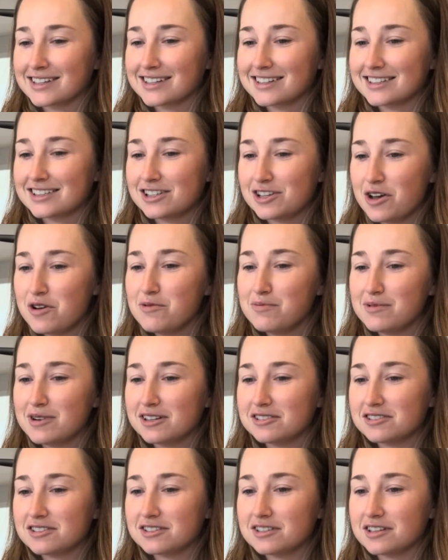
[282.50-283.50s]
So
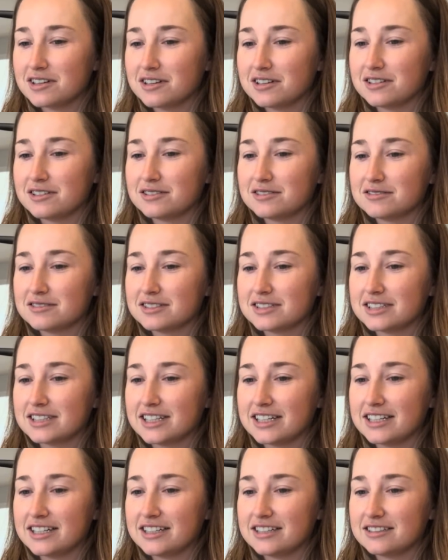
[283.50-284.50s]
much so
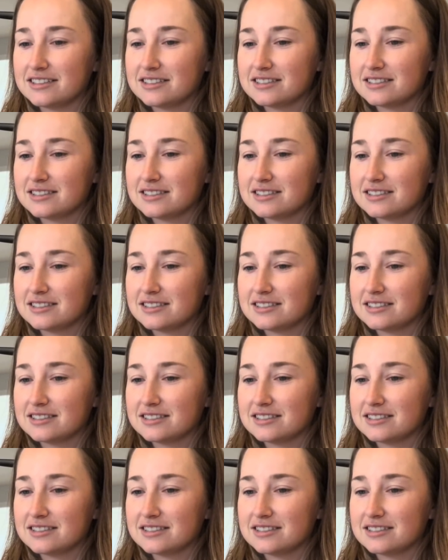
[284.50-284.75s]
that,